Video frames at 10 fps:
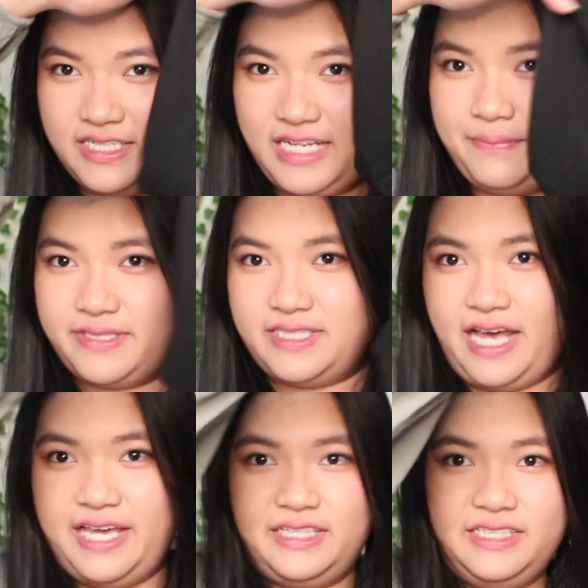type of
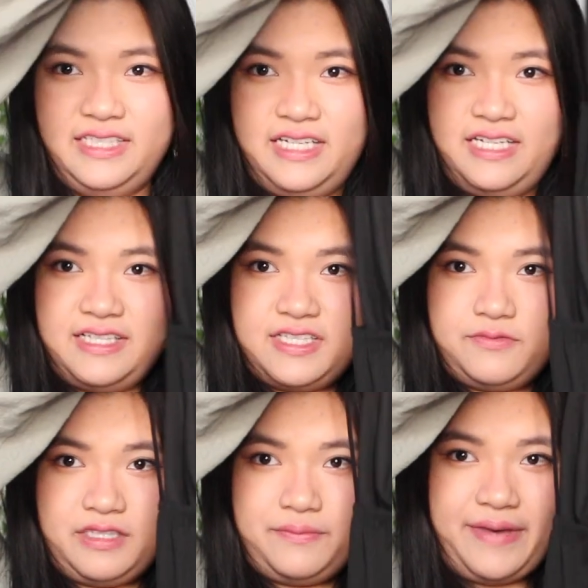style. This is
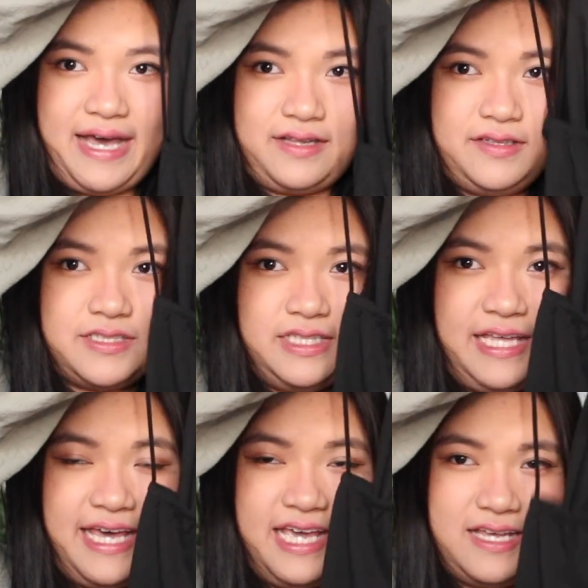what the back looks
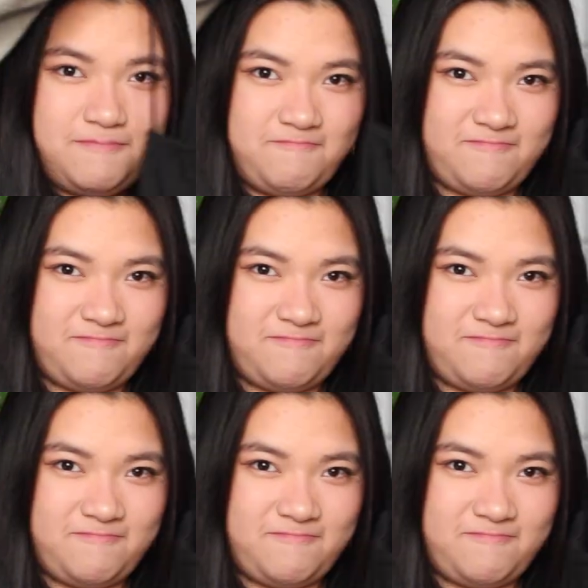like.